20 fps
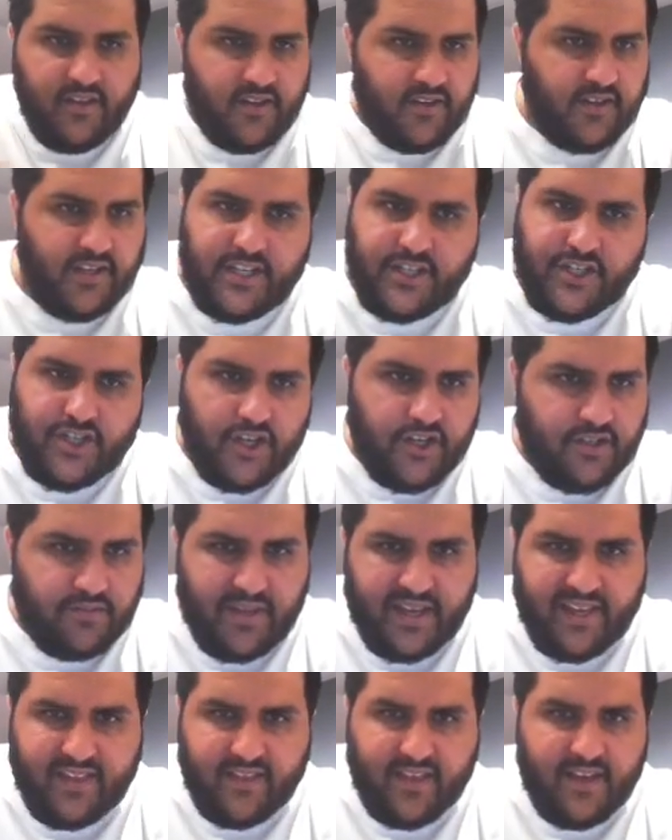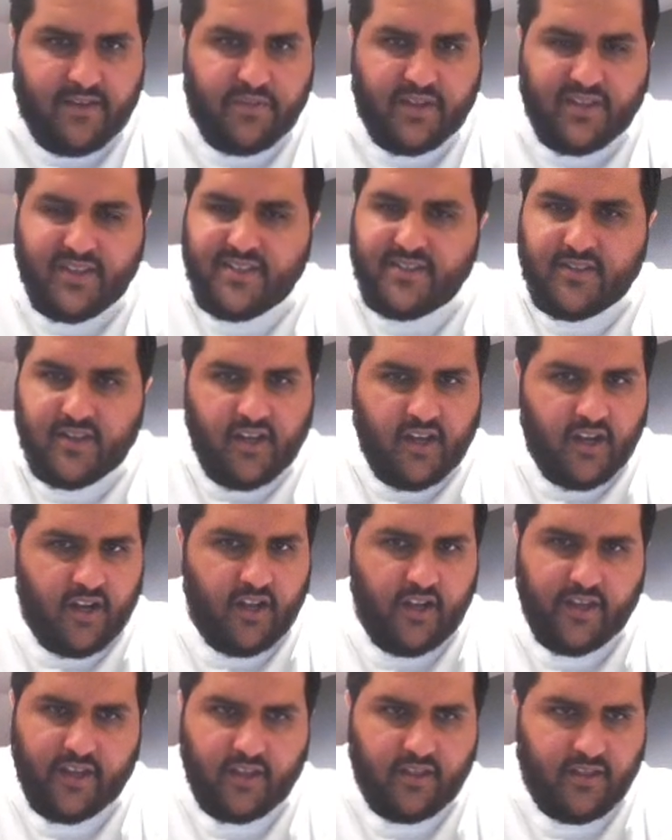knee-jerk to make there, but these are kind of
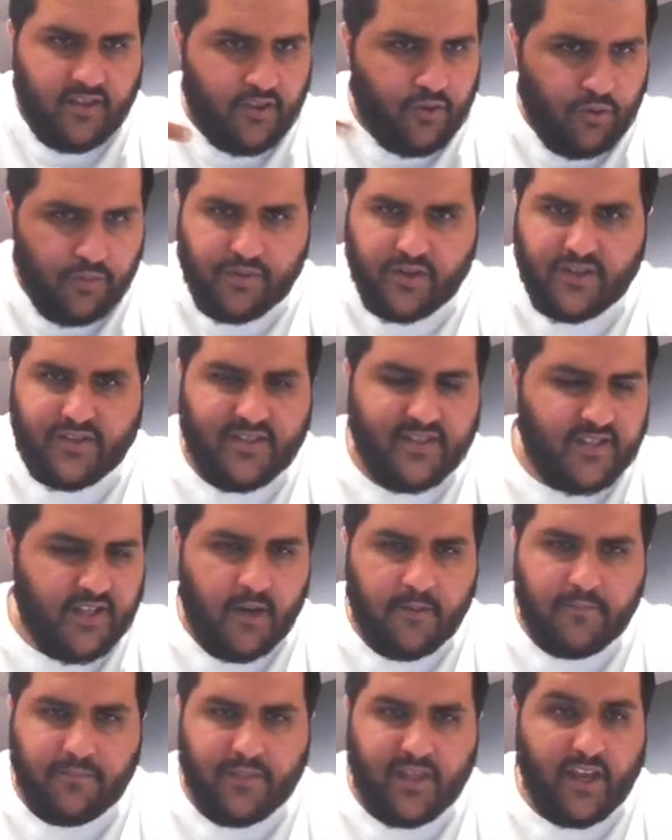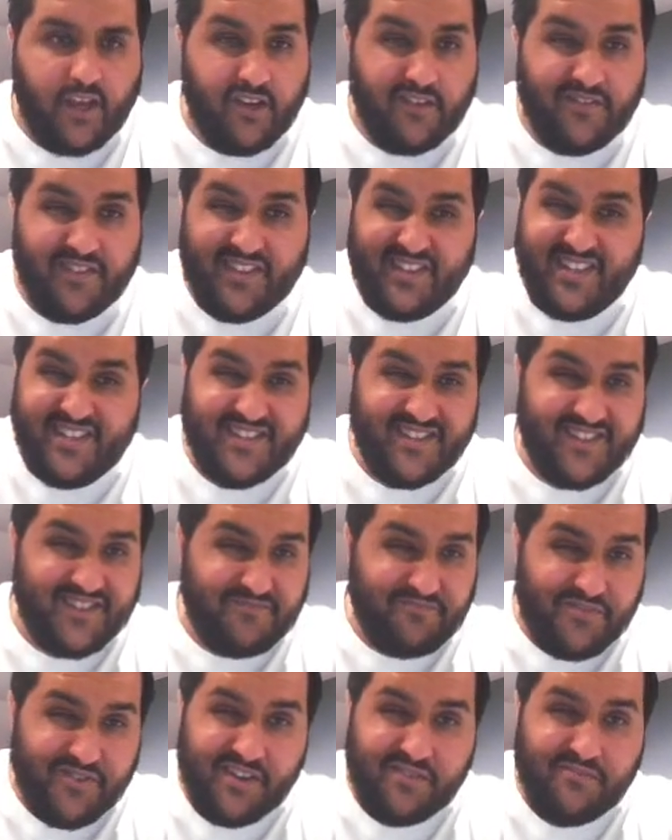like the thought process that I'm thinking of. And this is
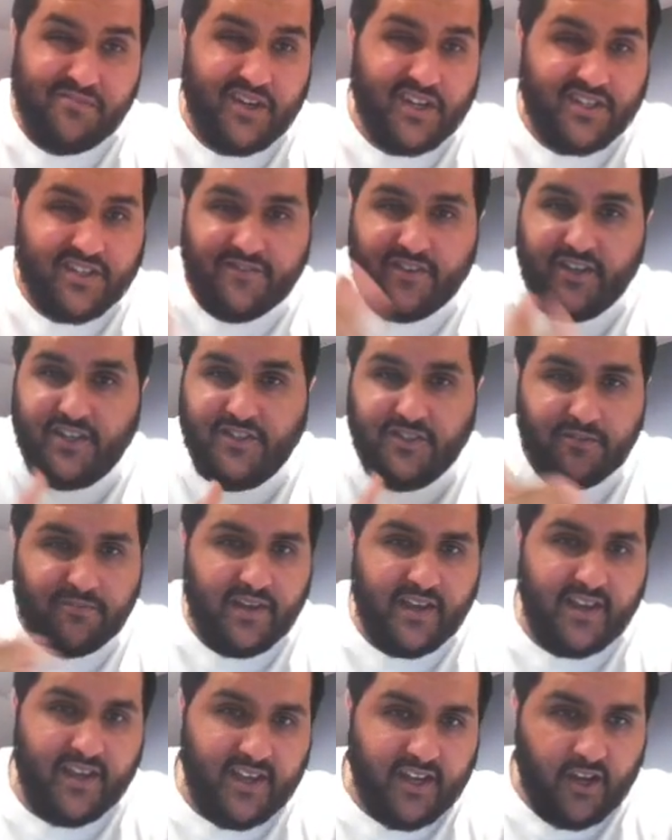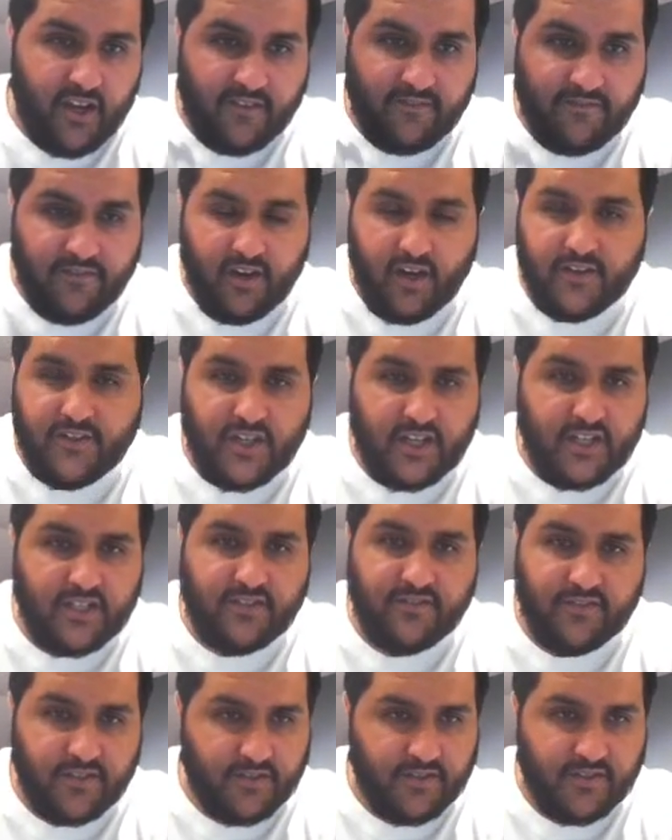pretty much, if I do play like 5
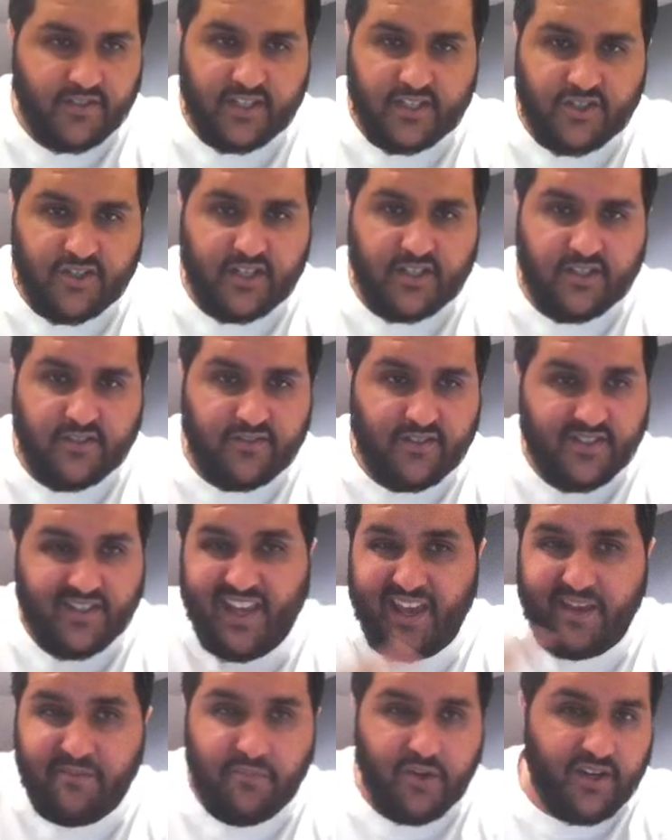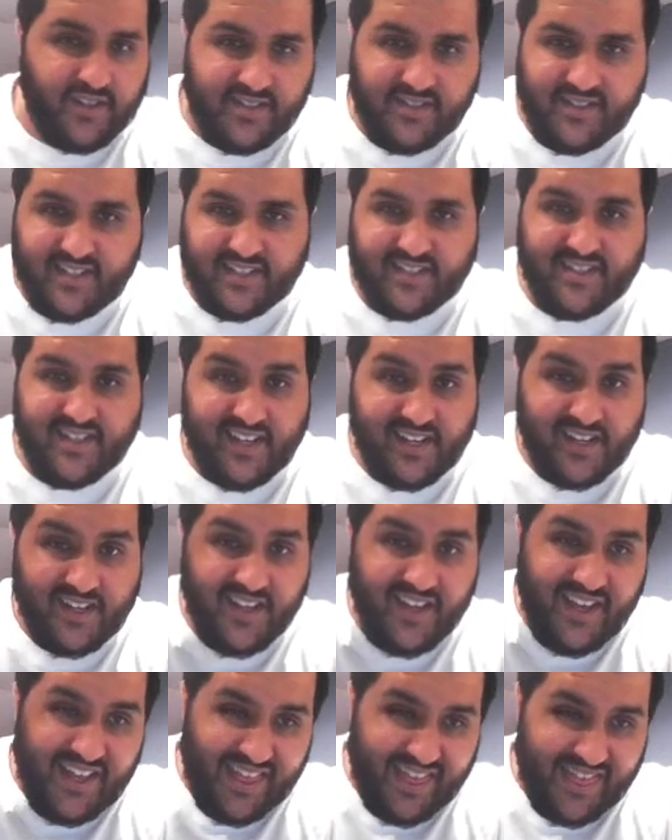transfers or 6 transfers and get a minus 16,
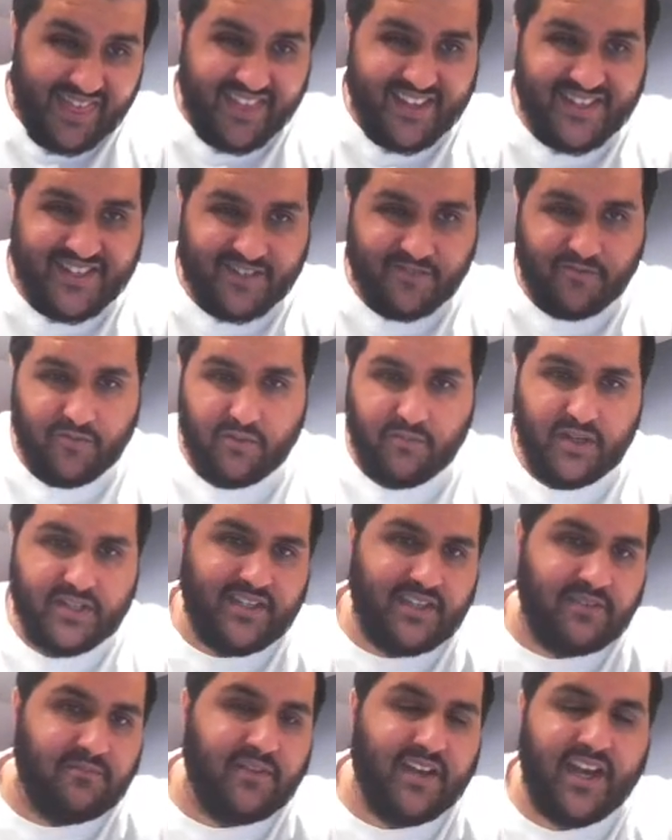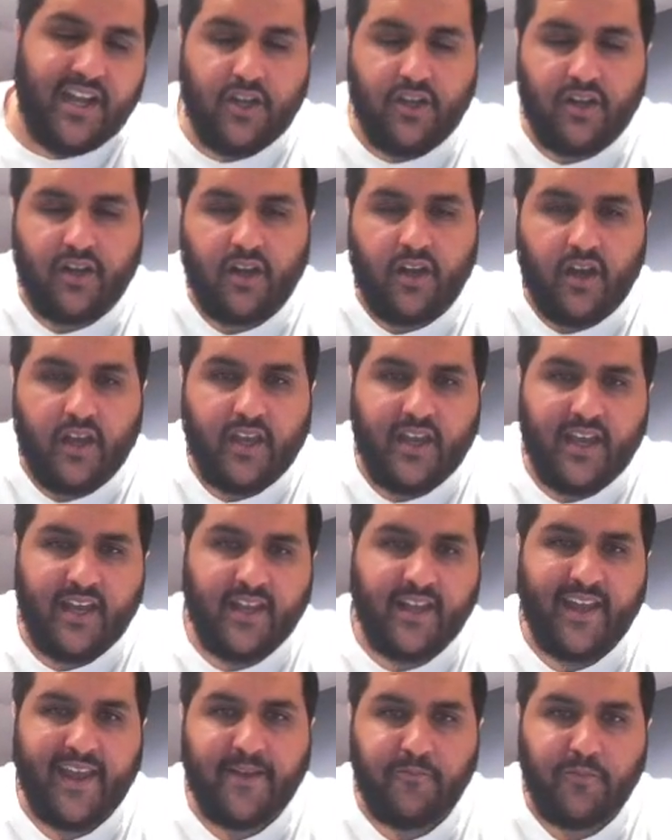this is what my team can look like
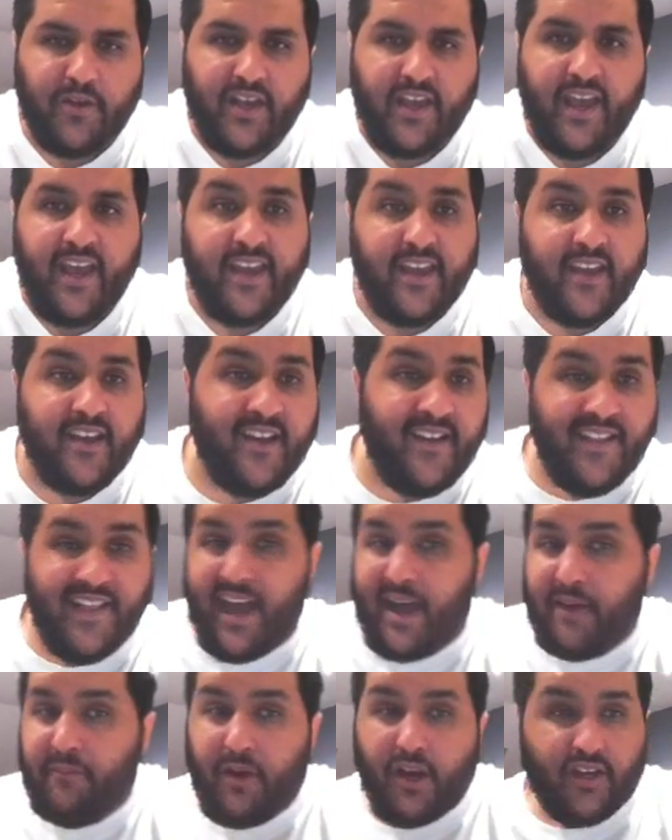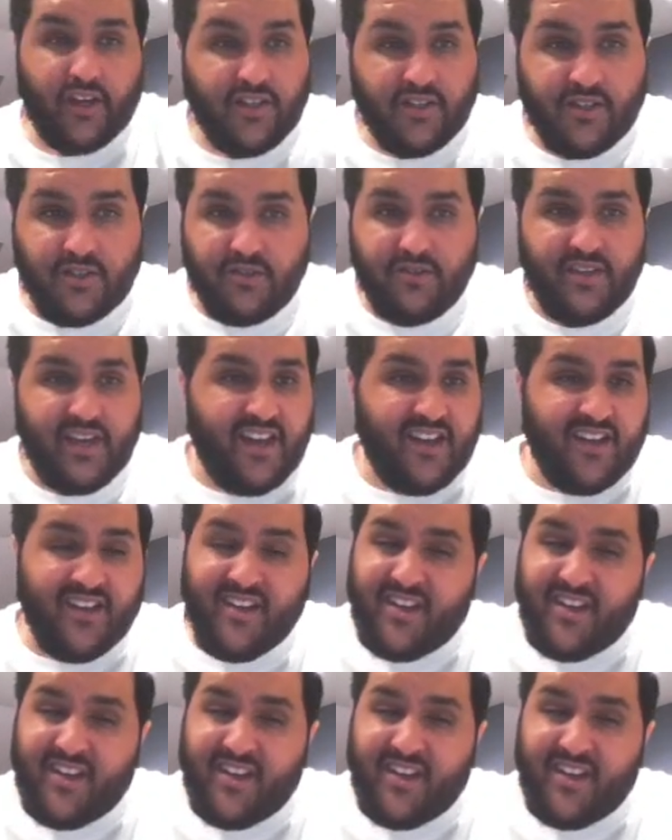in game week 8. Am I going to do that?